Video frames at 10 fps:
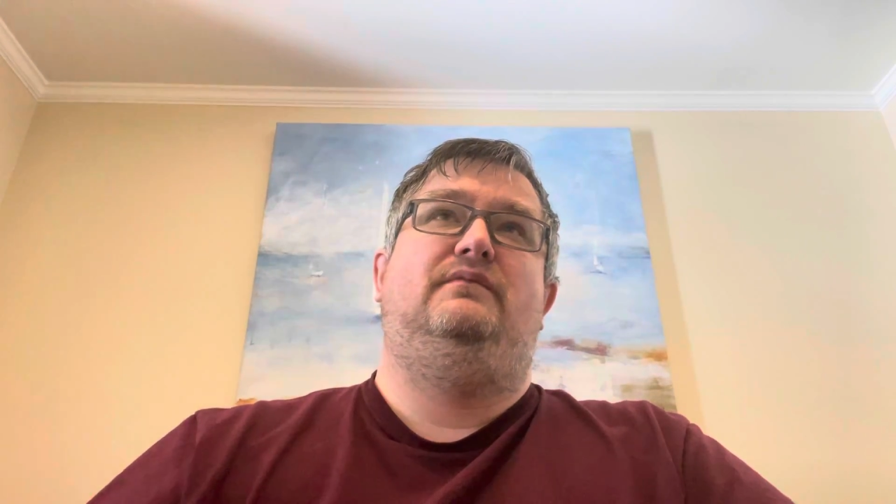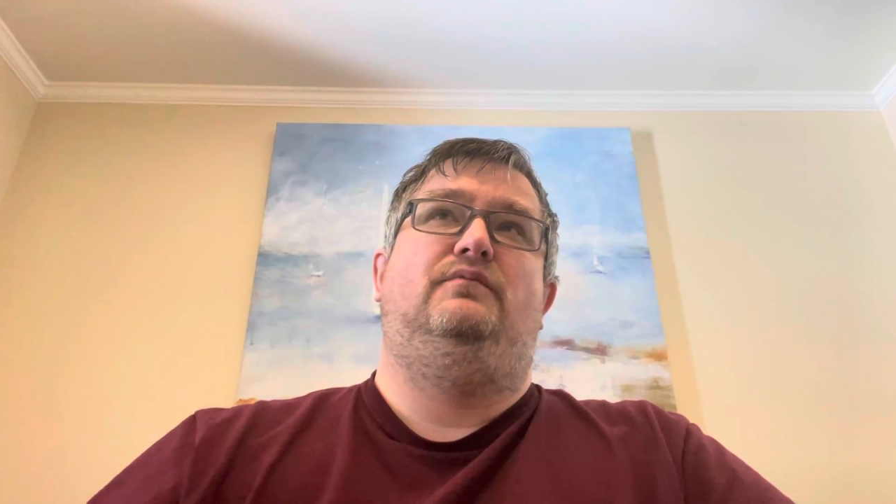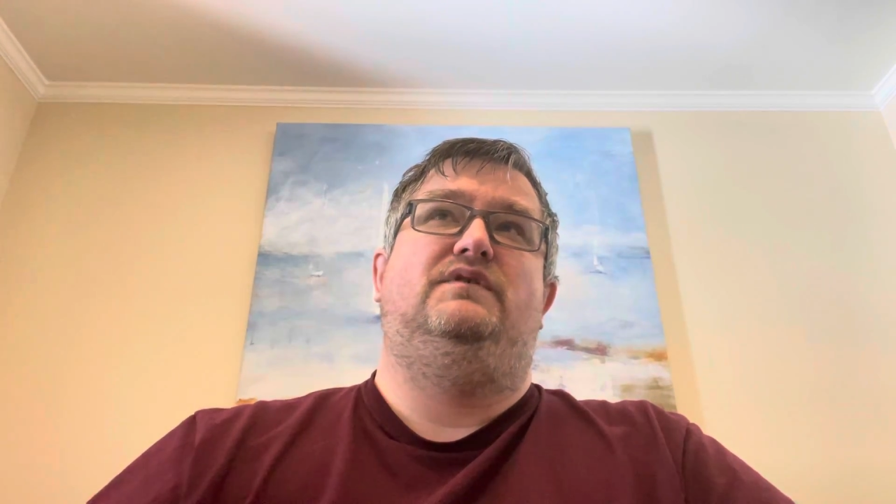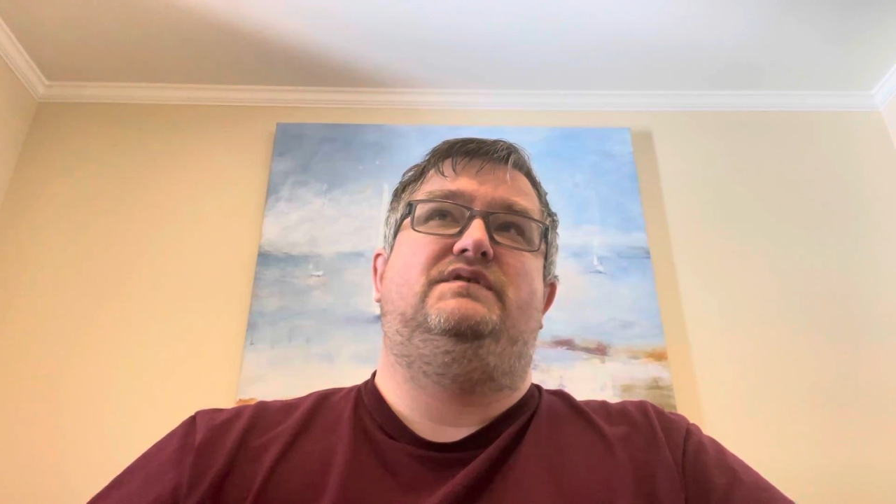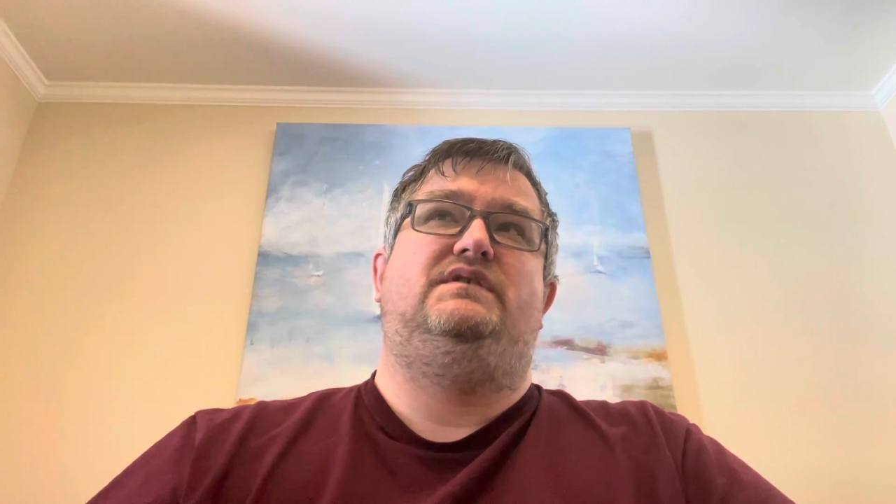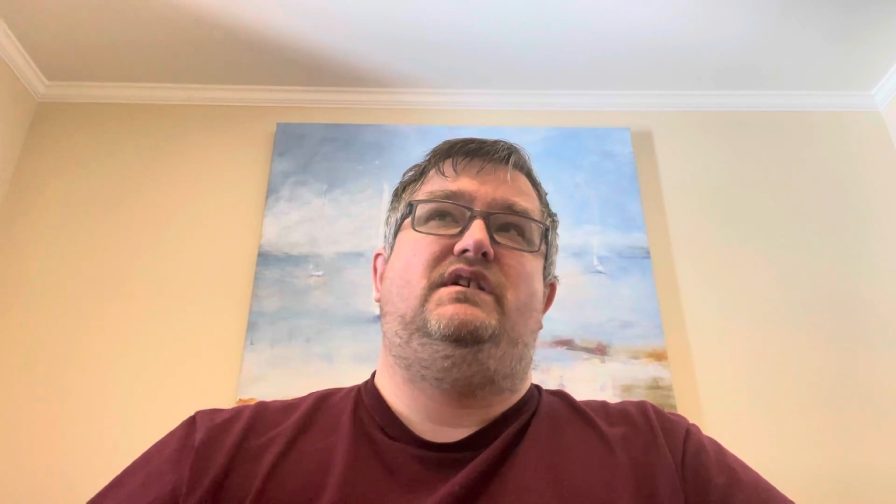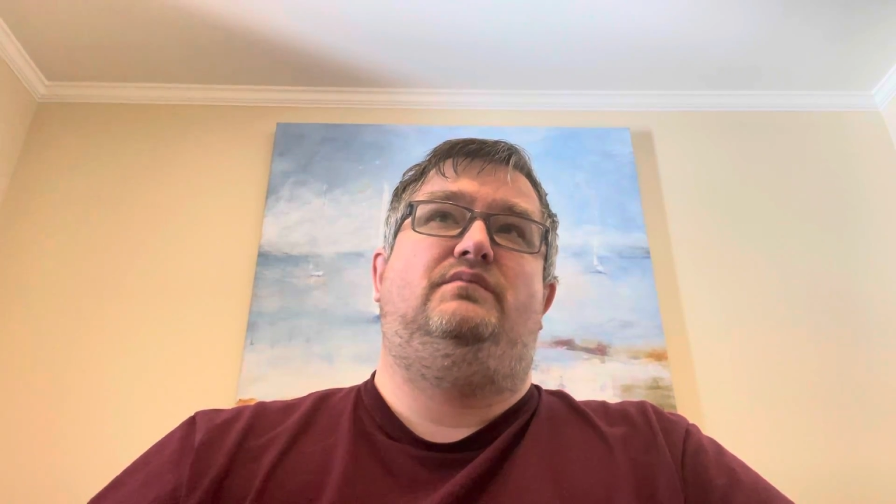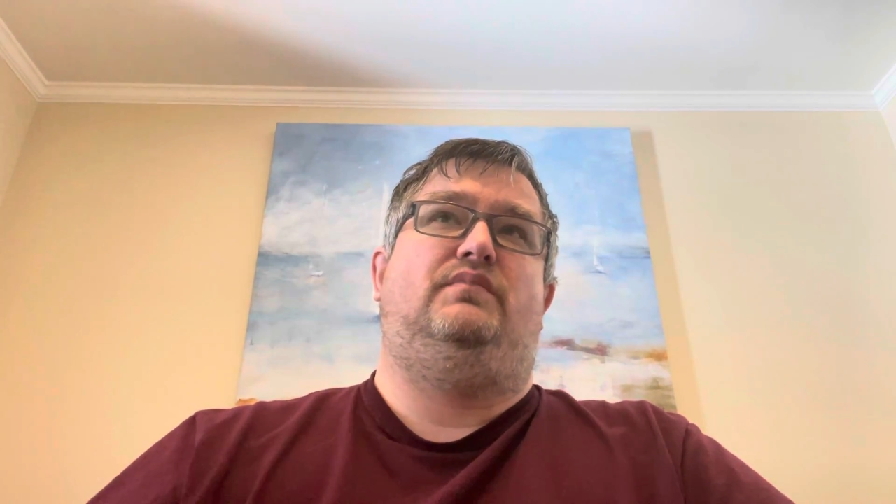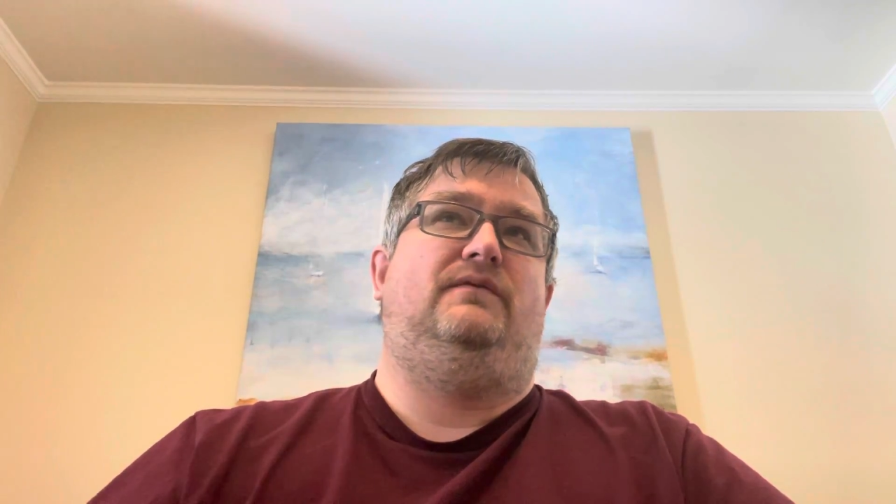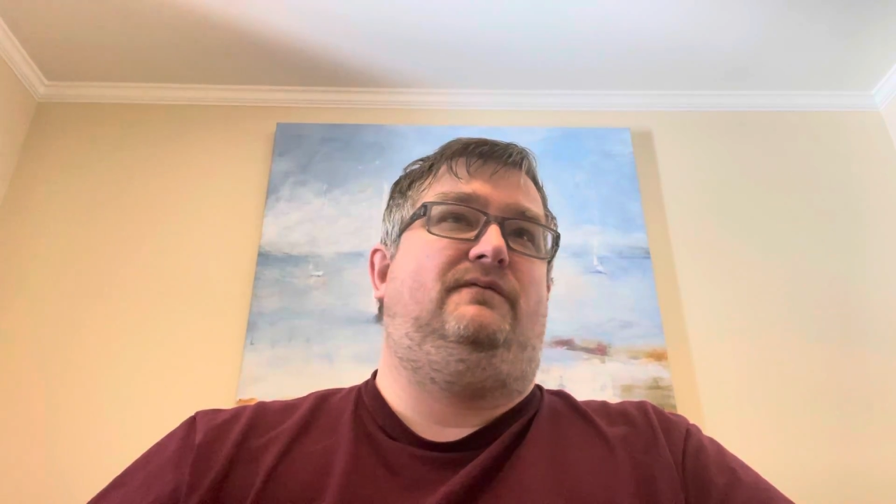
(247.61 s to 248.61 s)
was
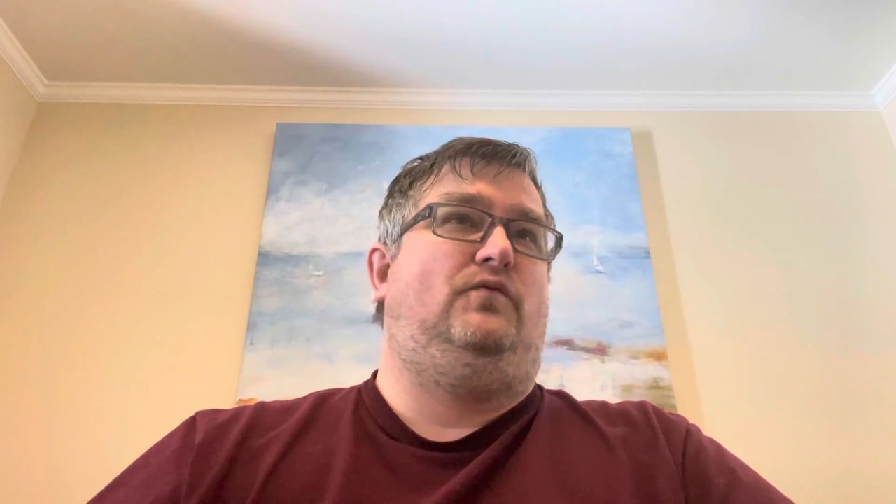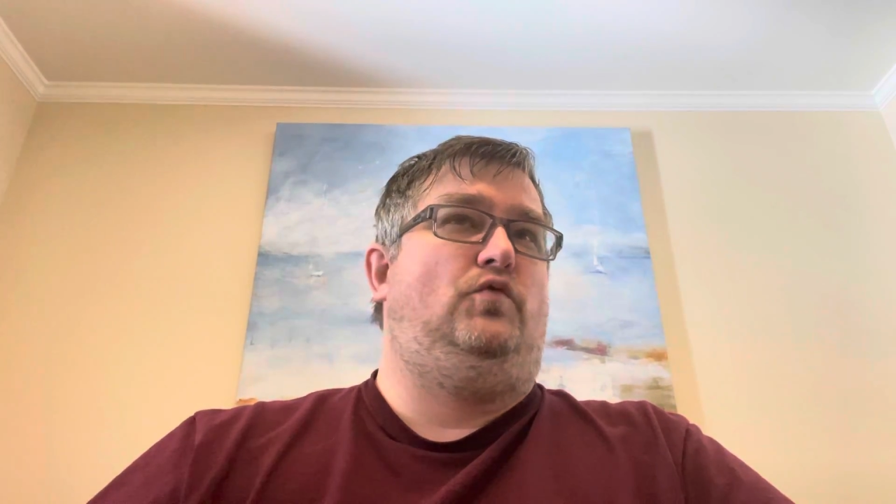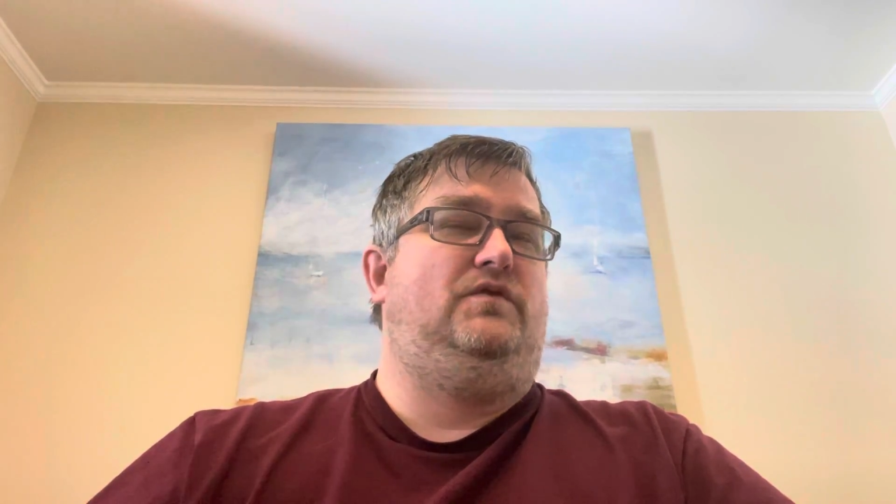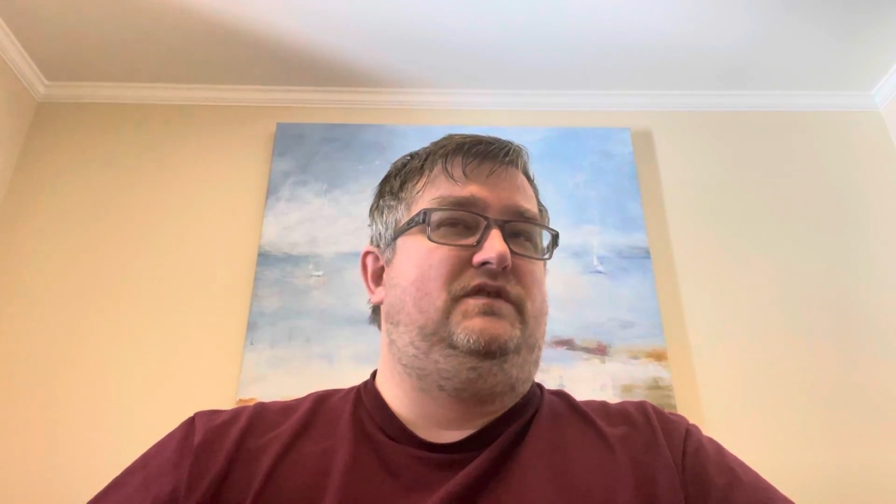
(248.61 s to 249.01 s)
done before